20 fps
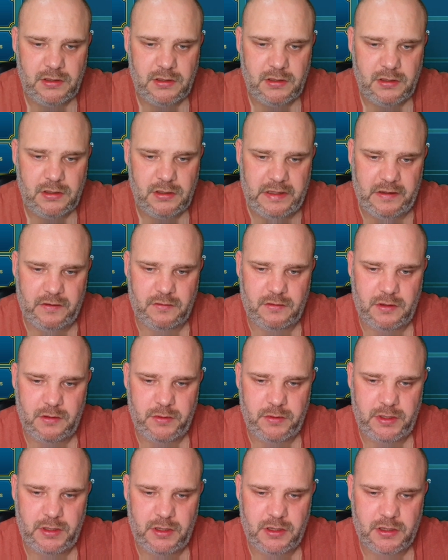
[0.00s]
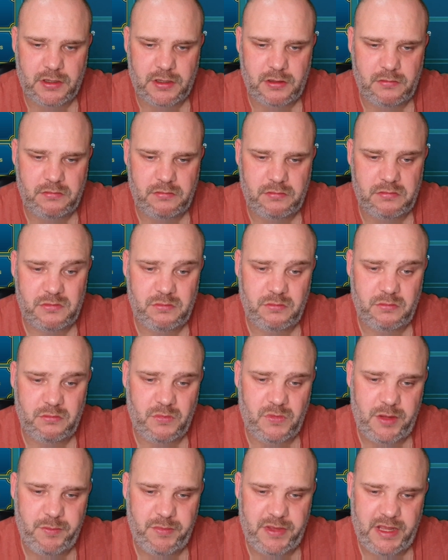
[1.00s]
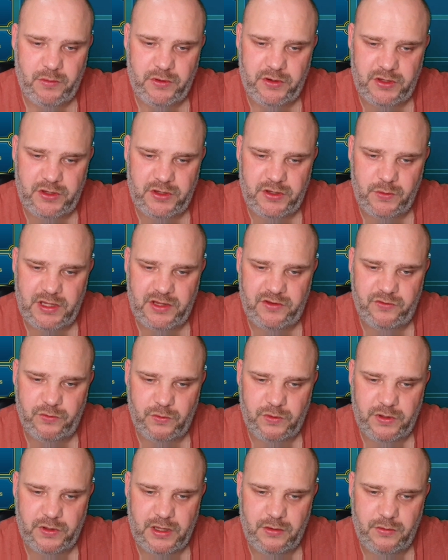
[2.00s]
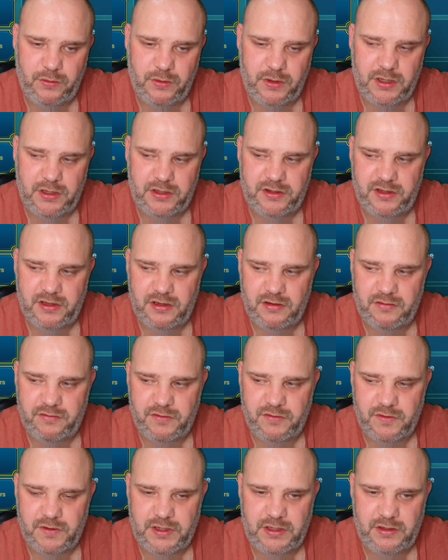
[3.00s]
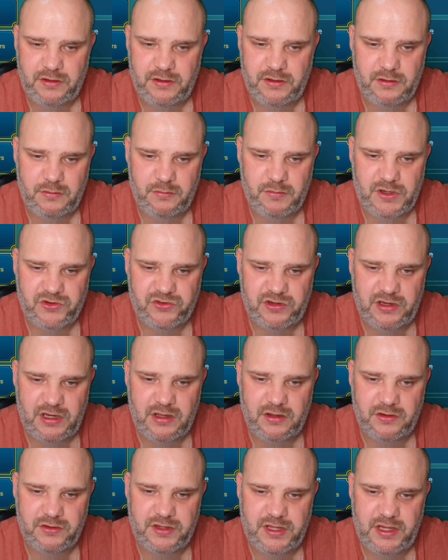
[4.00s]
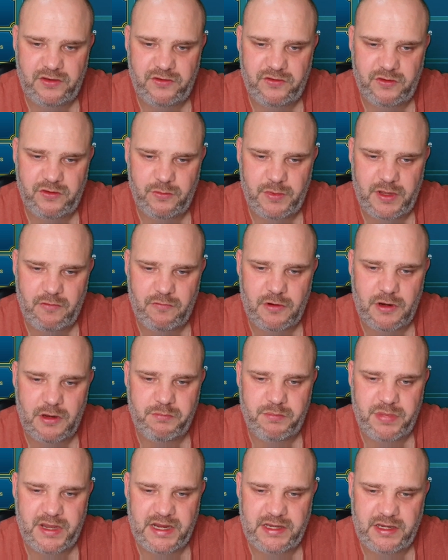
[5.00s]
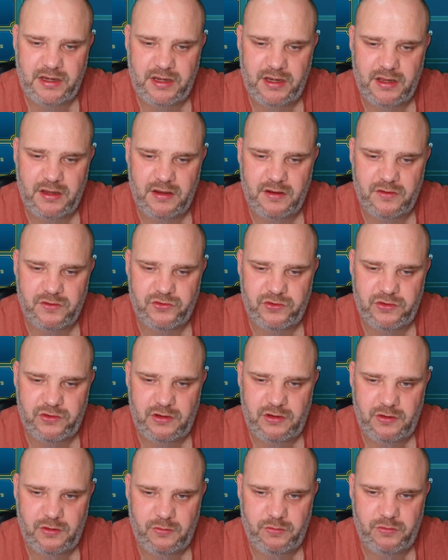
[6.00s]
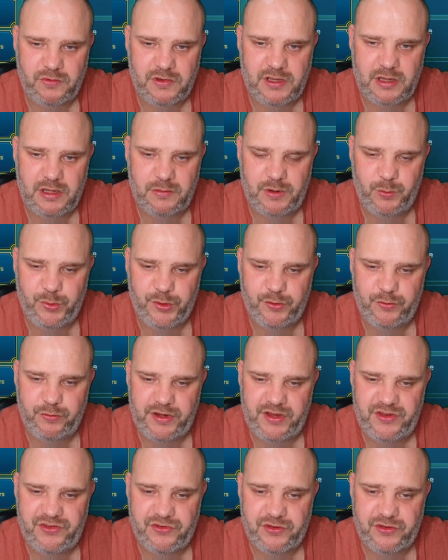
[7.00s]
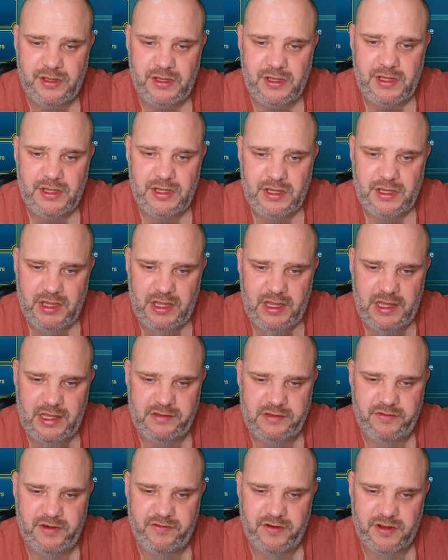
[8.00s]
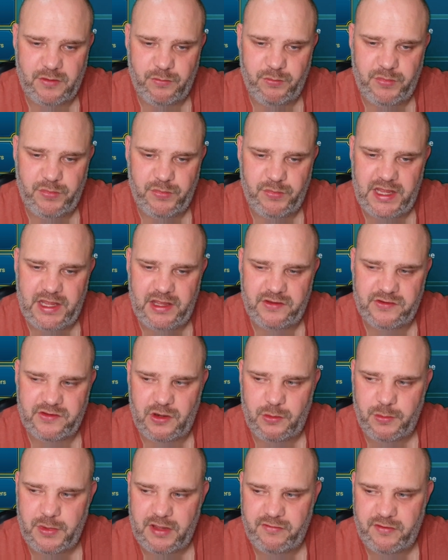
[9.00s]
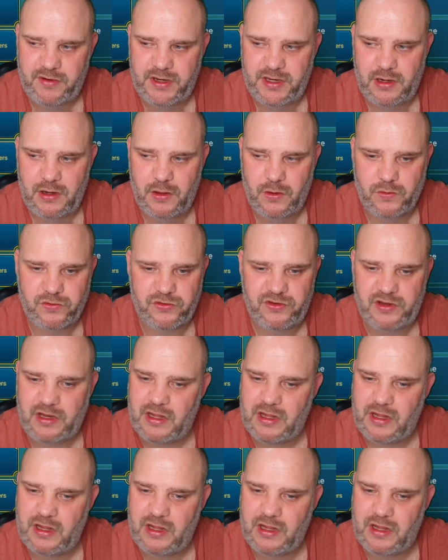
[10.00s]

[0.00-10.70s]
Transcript: Now, I might be able to do this, although I tend to find that martial art tends to be a right pain in the arse. You couple him with Quisk, even if I can beat it, it's going to be a very long, slow